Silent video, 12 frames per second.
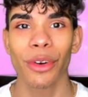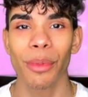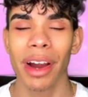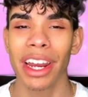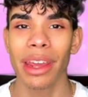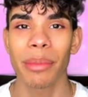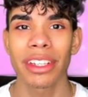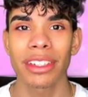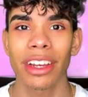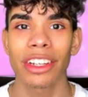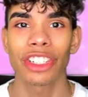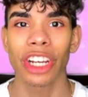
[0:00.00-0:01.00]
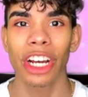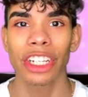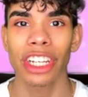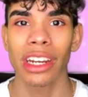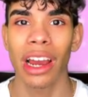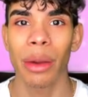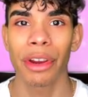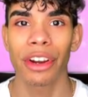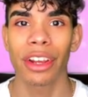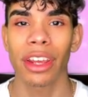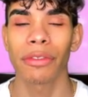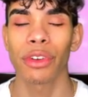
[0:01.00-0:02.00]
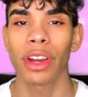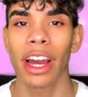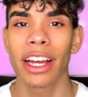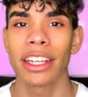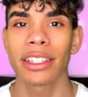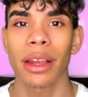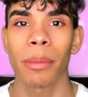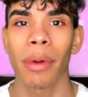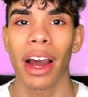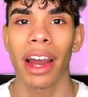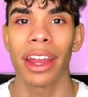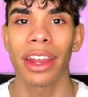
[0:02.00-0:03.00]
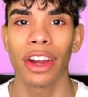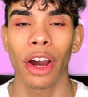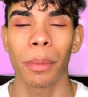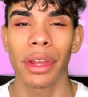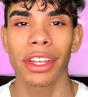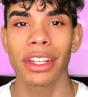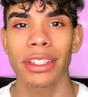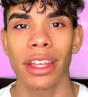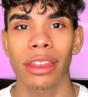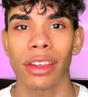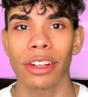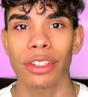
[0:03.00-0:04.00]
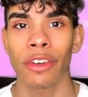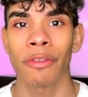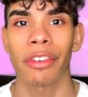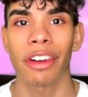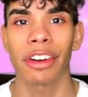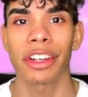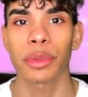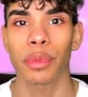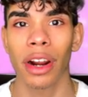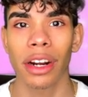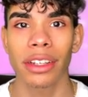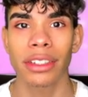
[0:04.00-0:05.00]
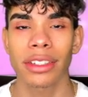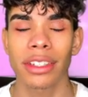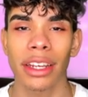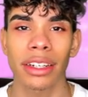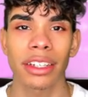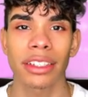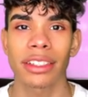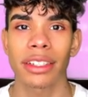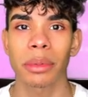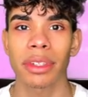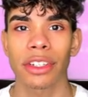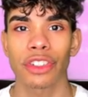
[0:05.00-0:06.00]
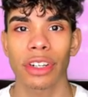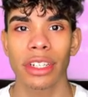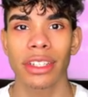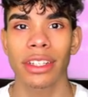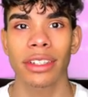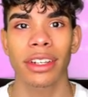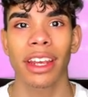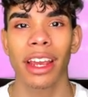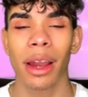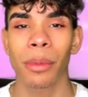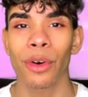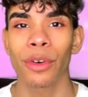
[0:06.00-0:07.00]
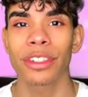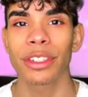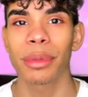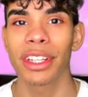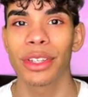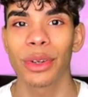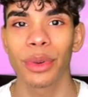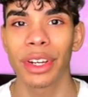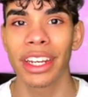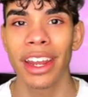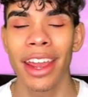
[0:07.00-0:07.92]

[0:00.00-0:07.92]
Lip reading: My name is Josh, and I'm here to give you guys my opinions and thoughts on various products, techniques, tips, and tricks. And today I'm going to be doing